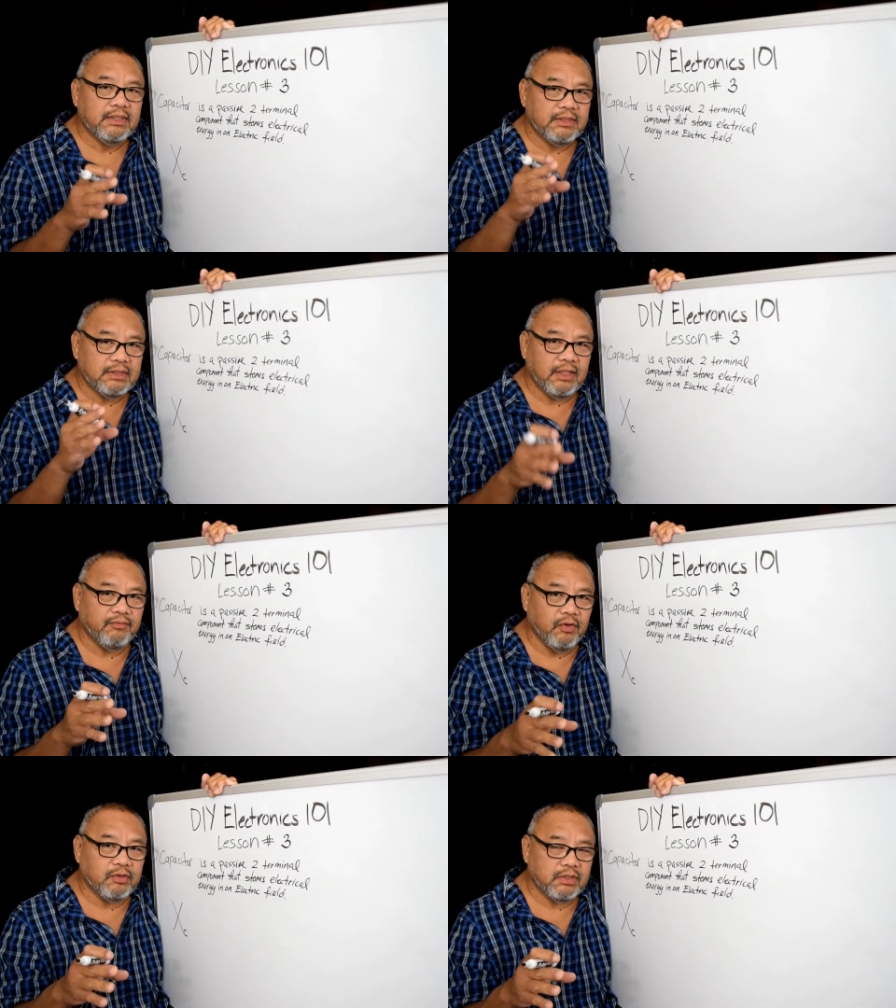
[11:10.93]

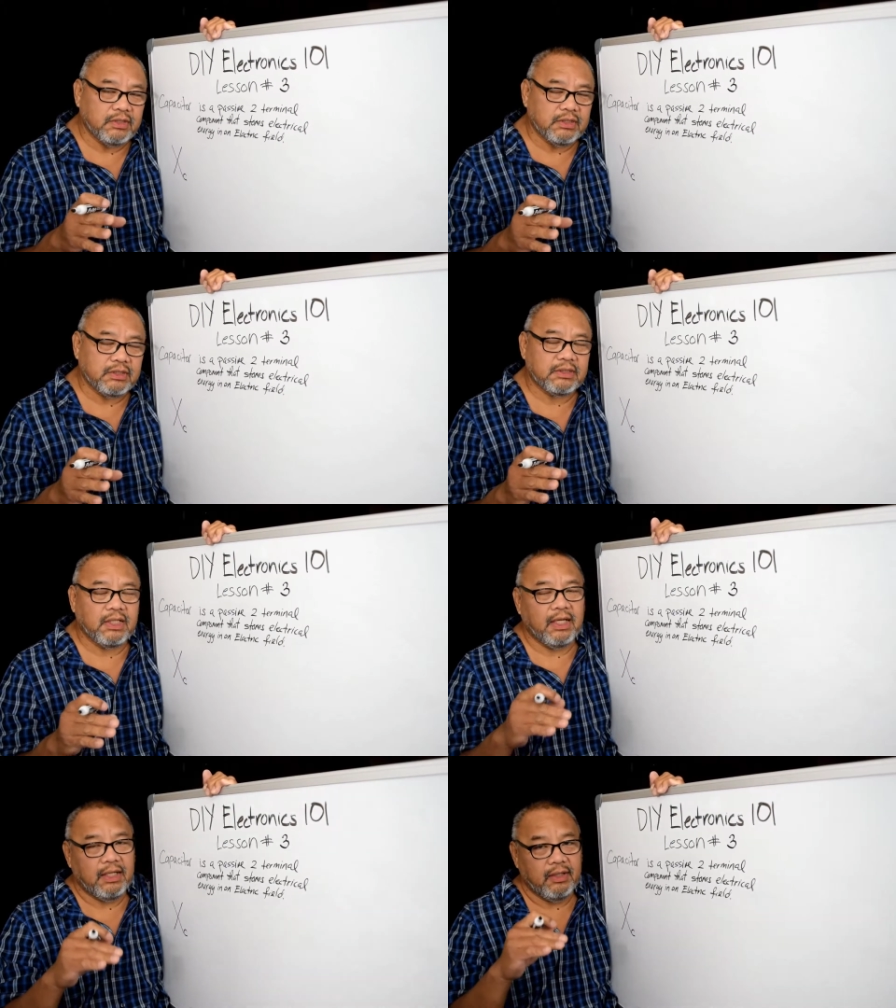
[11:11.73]

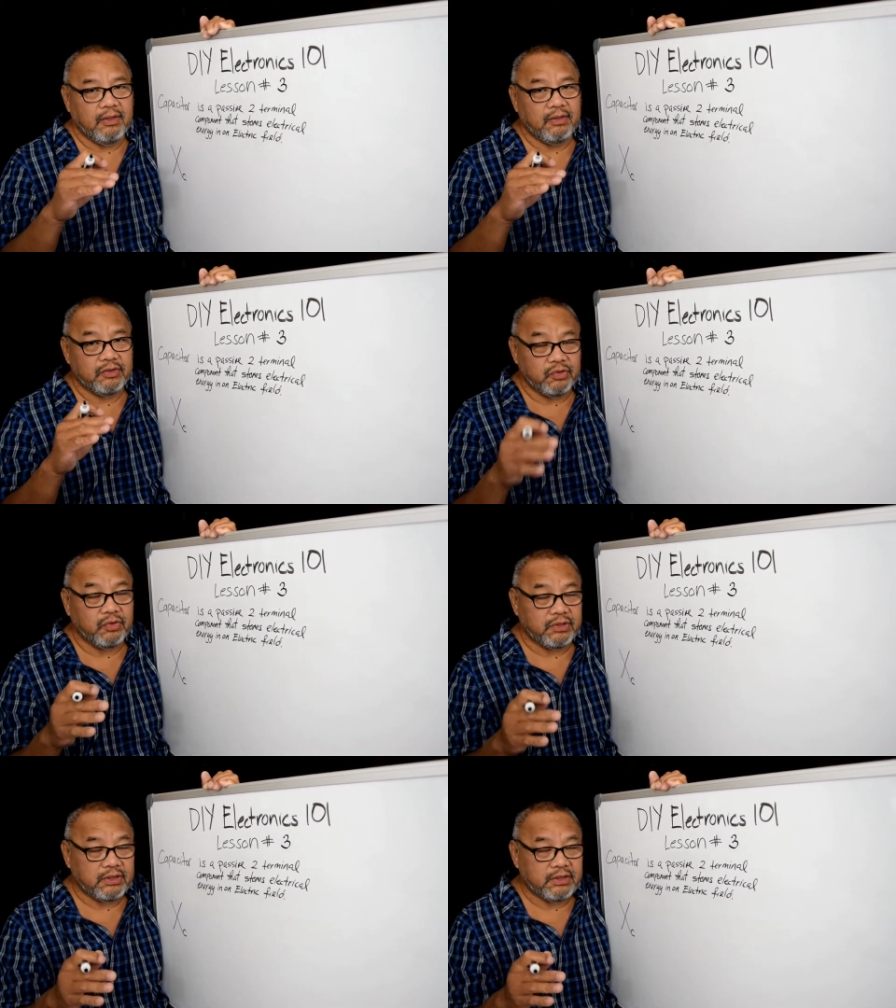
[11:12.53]
voltages or
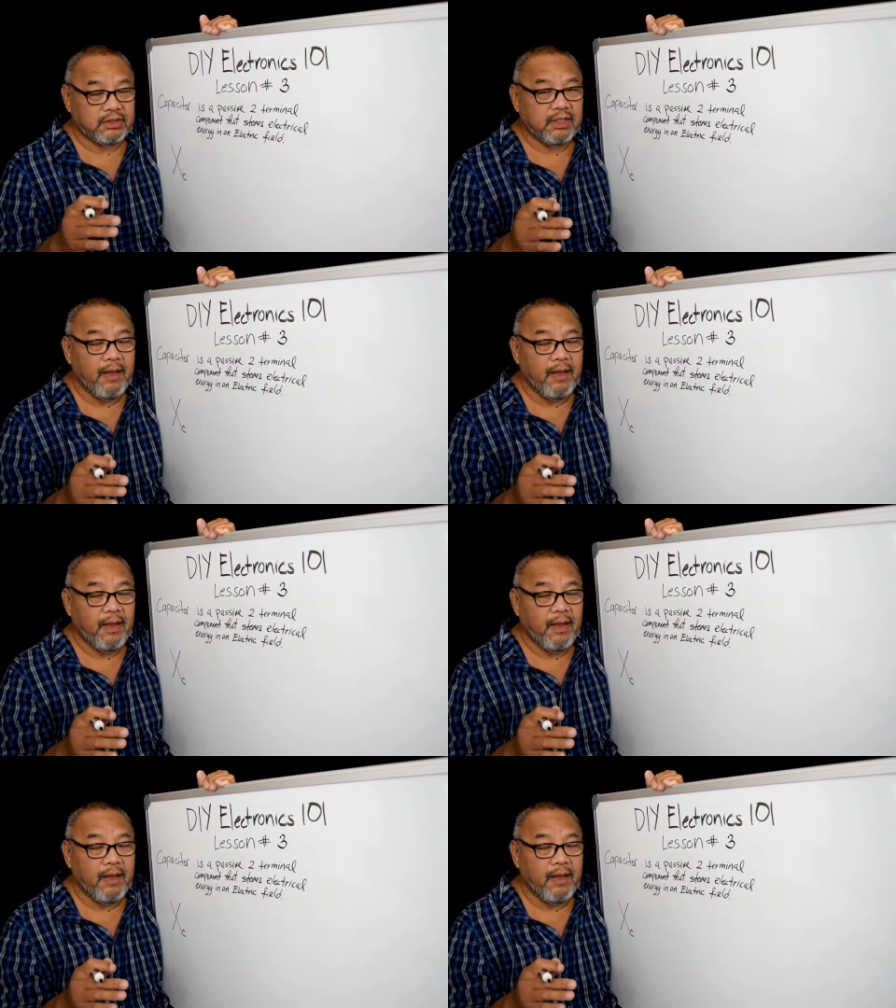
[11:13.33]
sources.